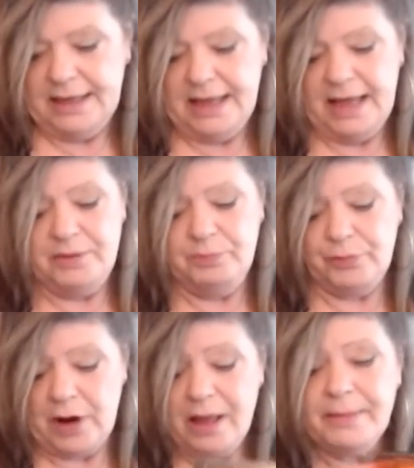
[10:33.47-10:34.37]
And
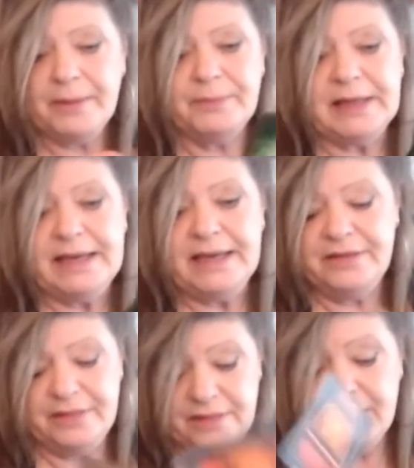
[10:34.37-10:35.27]

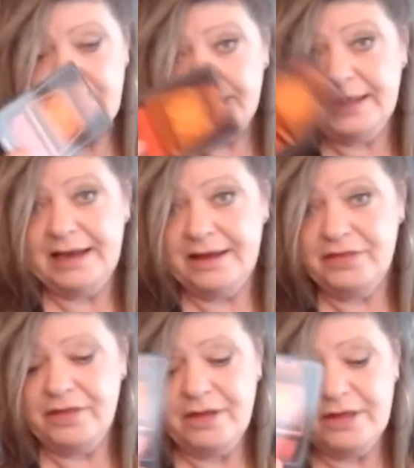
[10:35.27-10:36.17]
probably thought like I
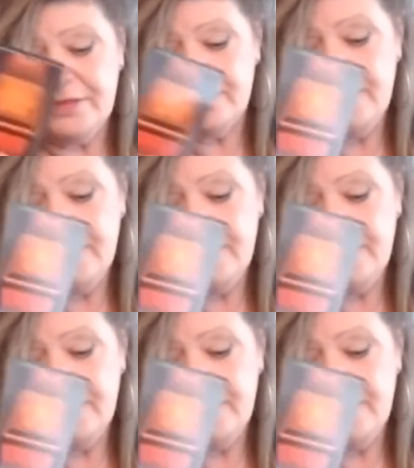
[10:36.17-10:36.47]
thought.